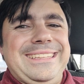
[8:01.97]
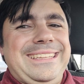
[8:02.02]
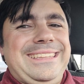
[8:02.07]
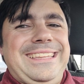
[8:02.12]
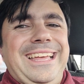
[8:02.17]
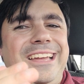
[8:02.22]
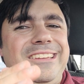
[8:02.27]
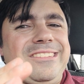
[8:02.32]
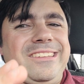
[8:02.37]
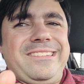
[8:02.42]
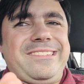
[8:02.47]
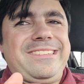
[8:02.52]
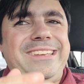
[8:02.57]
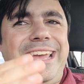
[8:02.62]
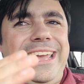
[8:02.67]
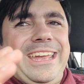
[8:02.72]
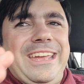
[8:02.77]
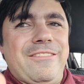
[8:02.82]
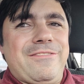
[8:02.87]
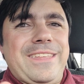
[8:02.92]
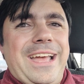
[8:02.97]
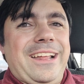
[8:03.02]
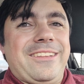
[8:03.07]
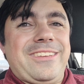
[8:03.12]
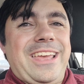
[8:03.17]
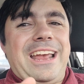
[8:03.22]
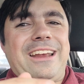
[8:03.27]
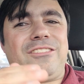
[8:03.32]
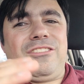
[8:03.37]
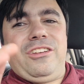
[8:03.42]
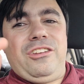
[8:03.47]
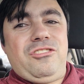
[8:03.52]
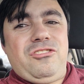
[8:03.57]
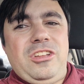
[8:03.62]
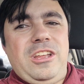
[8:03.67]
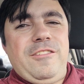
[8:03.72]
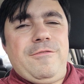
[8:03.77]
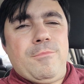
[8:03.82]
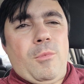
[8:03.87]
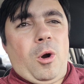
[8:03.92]
Doesn't say if that's actually
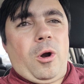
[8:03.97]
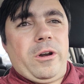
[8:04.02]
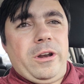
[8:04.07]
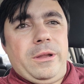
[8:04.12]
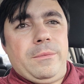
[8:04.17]
Steve Martin